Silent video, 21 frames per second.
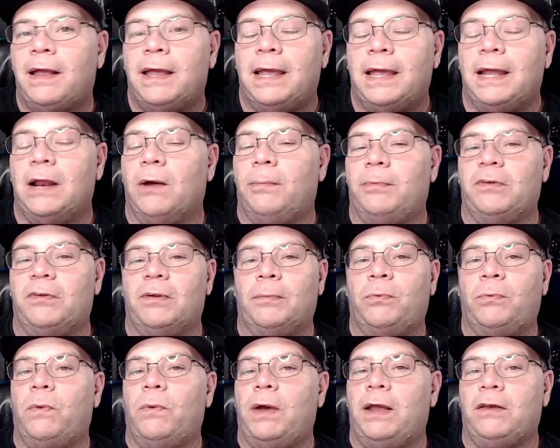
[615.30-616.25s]
It opens
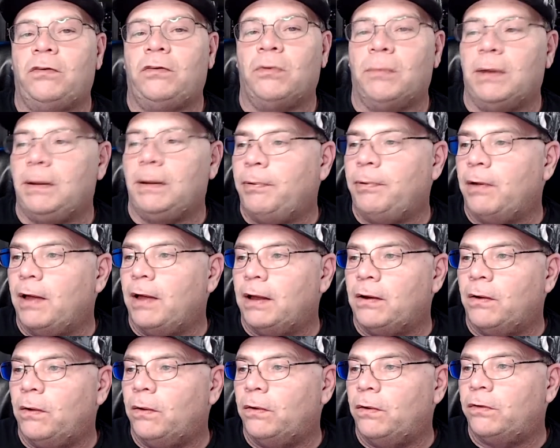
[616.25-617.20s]
up way too many plot
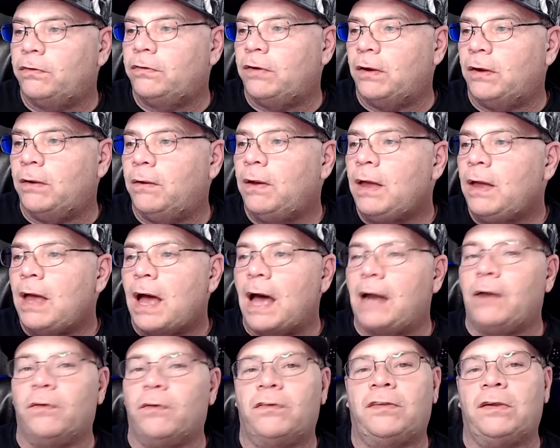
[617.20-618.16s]
holes, so
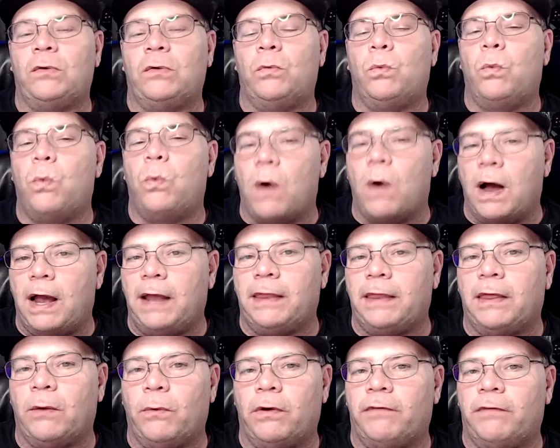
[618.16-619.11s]
I don't see why
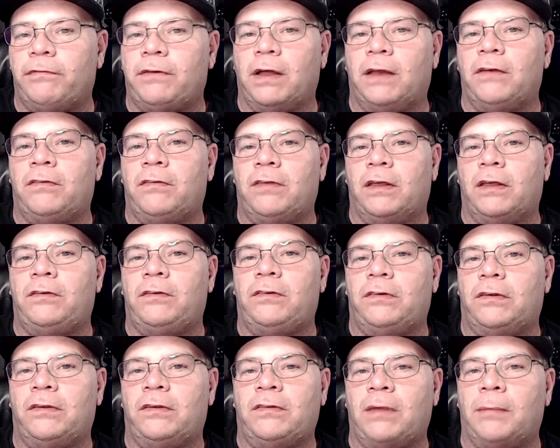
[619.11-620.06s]
they would have done
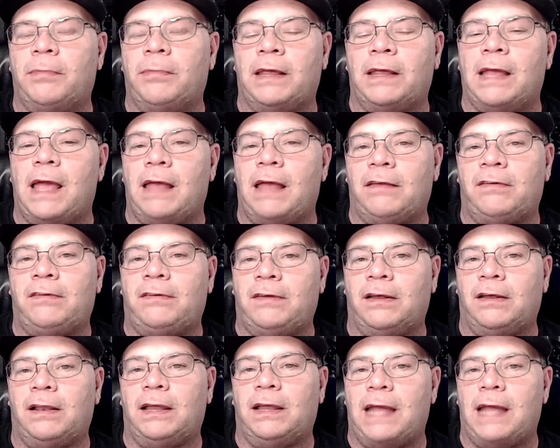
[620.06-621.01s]
such something as
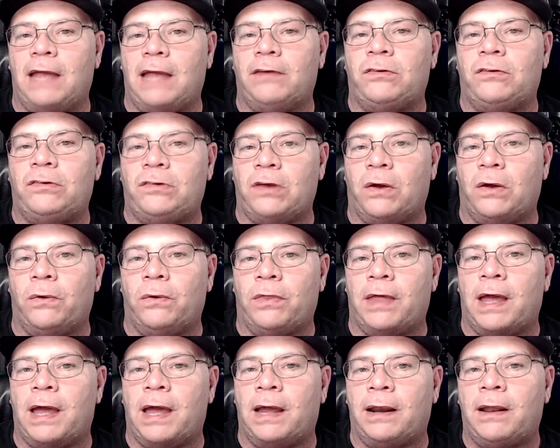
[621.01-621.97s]
silly as show
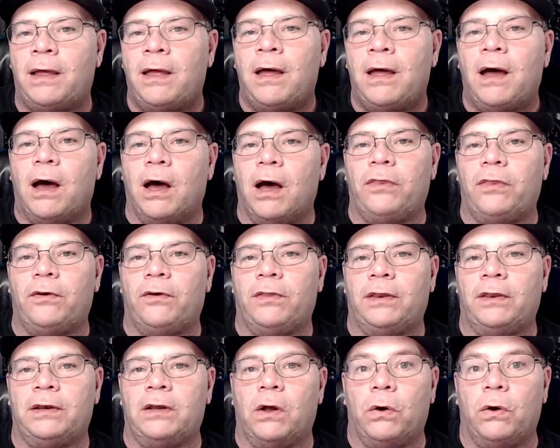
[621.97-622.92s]
that, other
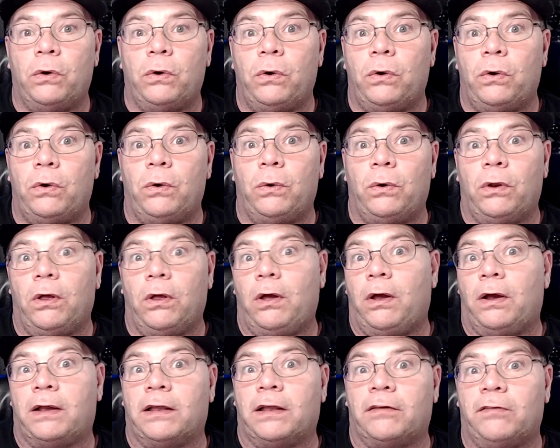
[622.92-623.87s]
than go, ooh,
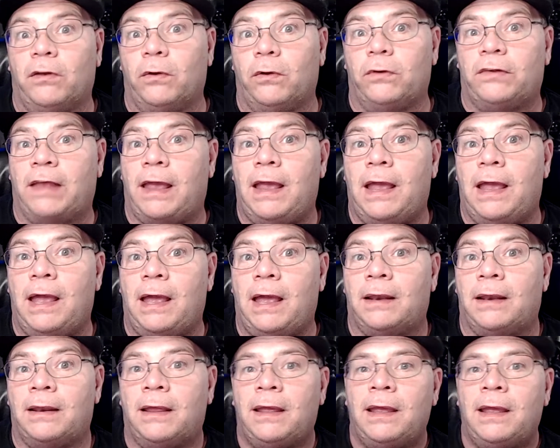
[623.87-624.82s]
look, it's Luke's
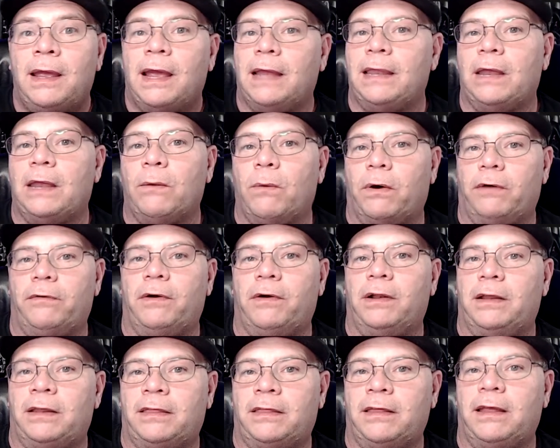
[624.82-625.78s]
hand, and they weren't
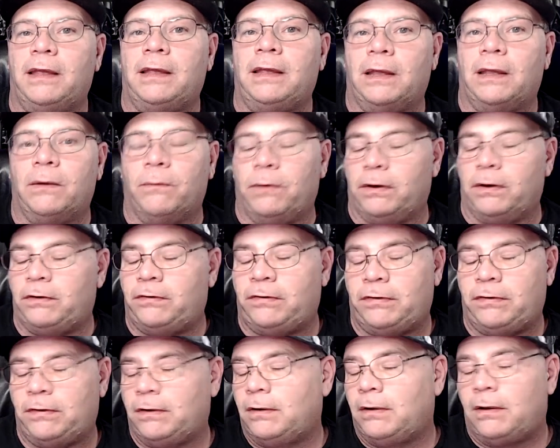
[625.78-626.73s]
really thinking,
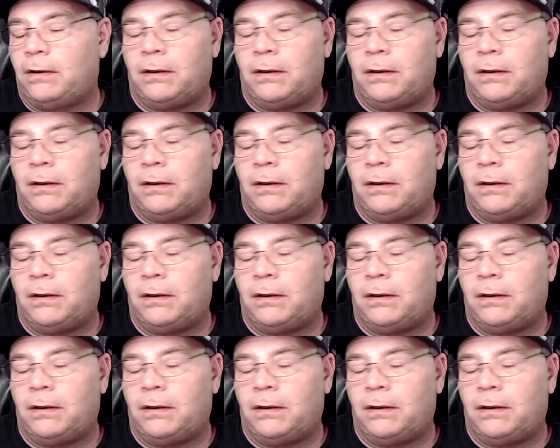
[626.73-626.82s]
which,